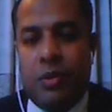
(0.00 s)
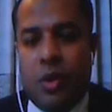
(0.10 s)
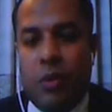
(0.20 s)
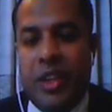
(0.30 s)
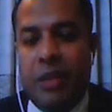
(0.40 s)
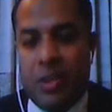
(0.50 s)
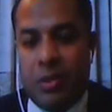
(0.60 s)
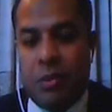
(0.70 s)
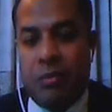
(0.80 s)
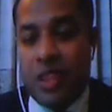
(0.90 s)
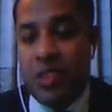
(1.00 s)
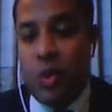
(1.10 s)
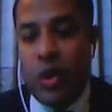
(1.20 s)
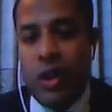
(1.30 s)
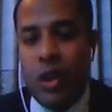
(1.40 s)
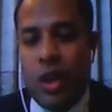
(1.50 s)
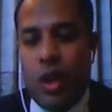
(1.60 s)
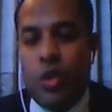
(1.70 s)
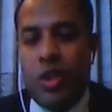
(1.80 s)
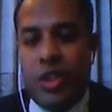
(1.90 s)
community management plus model,
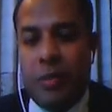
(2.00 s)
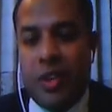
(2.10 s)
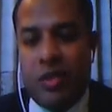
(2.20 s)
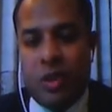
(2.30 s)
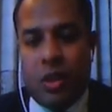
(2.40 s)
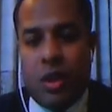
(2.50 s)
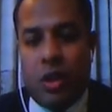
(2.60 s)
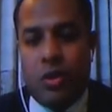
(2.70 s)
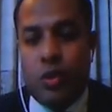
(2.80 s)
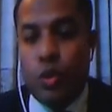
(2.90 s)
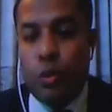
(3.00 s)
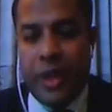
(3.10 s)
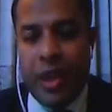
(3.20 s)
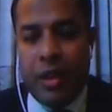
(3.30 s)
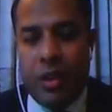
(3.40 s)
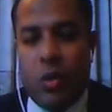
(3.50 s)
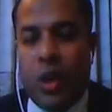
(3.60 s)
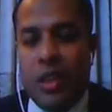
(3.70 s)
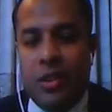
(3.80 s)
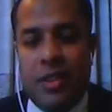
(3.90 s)
which depends on two pillars.
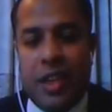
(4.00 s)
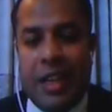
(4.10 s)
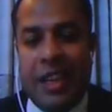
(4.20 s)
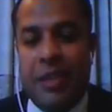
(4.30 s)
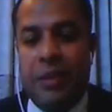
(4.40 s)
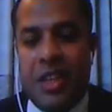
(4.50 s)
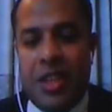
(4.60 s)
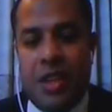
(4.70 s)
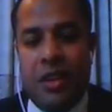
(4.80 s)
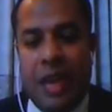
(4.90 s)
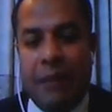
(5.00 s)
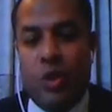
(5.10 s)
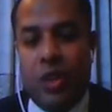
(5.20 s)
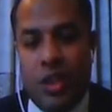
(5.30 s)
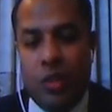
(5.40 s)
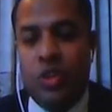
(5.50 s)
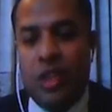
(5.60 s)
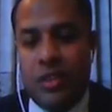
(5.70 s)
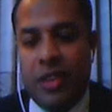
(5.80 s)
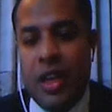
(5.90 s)
One is collective action among the
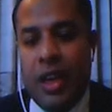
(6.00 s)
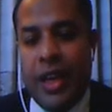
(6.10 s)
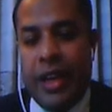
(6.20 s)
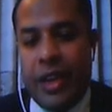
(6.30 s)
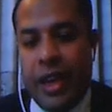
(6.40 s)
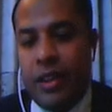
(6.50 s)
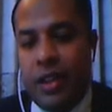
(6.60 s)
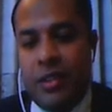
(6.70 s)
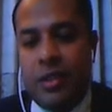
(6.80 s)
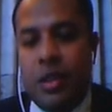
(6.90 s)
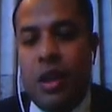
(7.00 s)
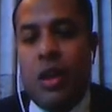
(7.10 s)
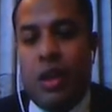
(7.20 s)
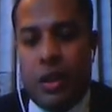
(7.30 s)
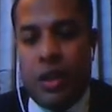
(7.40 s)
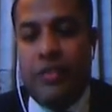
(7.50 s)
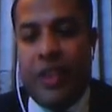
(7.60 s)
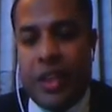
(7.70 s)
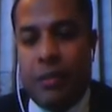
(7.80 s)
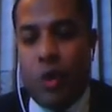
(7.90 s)
users, and another is
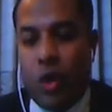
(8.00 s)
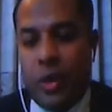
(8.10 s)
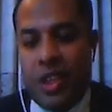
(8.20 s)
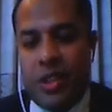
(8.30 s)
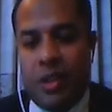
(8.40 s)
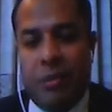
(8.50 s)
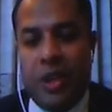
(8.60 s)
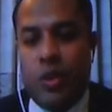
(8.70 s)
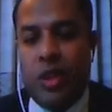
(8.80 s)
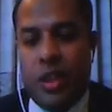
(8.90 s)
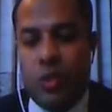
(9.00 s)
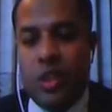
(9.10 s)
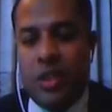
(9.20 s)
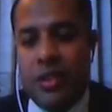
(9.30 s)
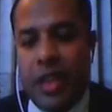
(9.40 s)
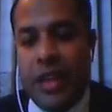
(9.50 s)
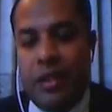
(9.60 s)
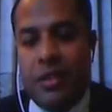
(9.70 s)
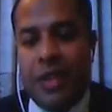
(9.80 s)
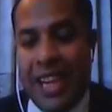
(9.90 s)
effective collaboration between the users
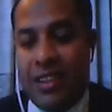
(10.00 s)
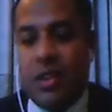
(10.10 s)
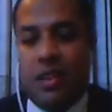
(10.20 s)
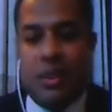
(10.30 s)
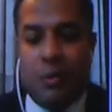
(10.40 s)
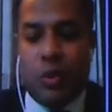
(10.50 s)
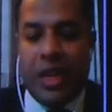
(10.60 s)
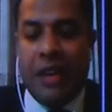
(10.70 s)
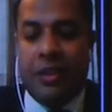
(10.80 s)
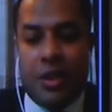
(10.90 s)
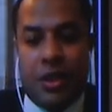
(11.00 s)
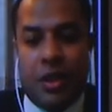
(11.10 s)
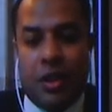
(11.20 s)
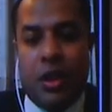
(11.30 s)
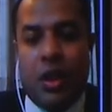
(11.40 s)
and external support entity.